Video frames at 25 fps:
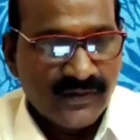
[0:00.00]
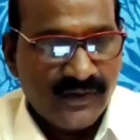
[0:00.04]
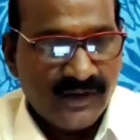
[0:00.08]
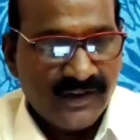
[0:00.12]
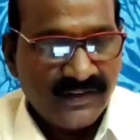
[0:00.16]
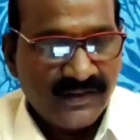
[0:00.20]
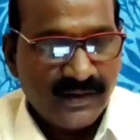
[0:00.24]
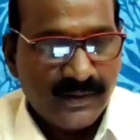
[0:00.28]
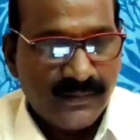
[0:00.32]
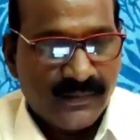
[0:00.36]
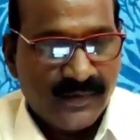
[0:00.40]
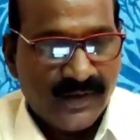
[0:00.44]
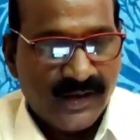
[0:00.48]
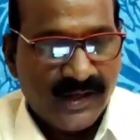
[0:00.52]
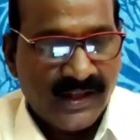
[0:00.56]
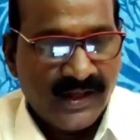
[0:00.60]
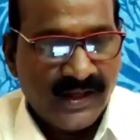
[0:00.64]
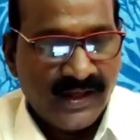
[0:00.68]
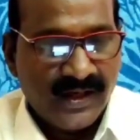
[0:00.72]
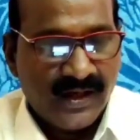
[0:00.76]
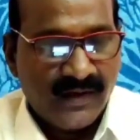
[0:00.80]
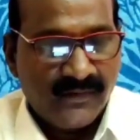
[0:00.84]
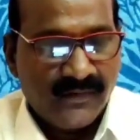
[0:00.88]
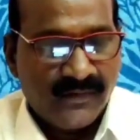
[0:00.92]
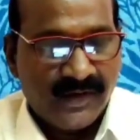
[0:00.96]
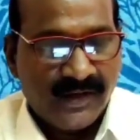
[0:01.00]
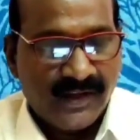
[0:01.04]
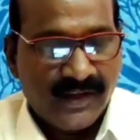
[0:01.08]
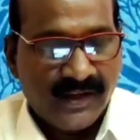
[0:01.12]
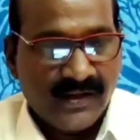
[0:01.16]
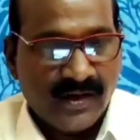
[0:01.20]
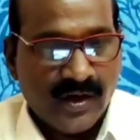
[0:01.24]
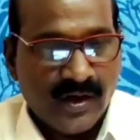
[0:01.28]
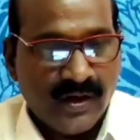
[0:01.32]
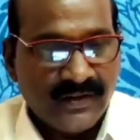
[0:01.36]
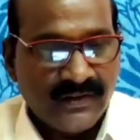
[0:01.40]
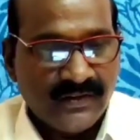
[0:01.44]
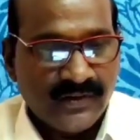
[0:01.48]
This was the feeling
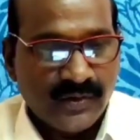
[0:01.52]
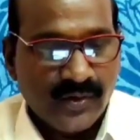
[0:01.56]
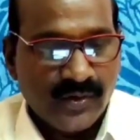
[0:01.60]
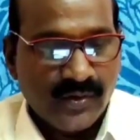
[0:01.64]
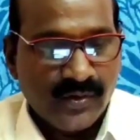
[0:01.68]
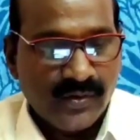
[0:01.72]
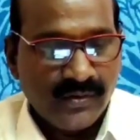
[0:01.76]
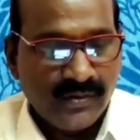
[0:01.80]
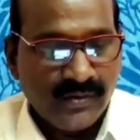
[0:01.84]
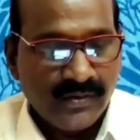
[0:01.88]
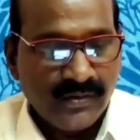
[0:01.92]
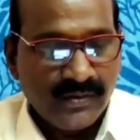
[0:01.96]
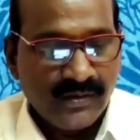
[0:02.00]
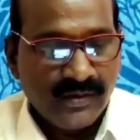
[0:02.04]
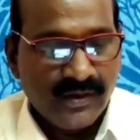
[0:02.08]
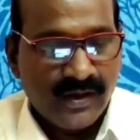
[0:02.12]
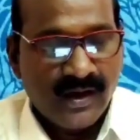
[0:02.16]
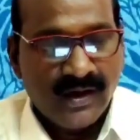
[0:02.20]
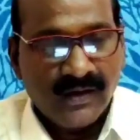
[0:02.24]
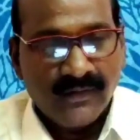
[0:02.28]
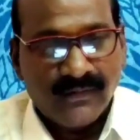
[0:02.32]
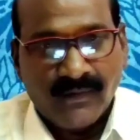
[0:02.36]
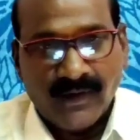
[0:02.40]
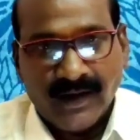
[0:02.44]
of Nick also.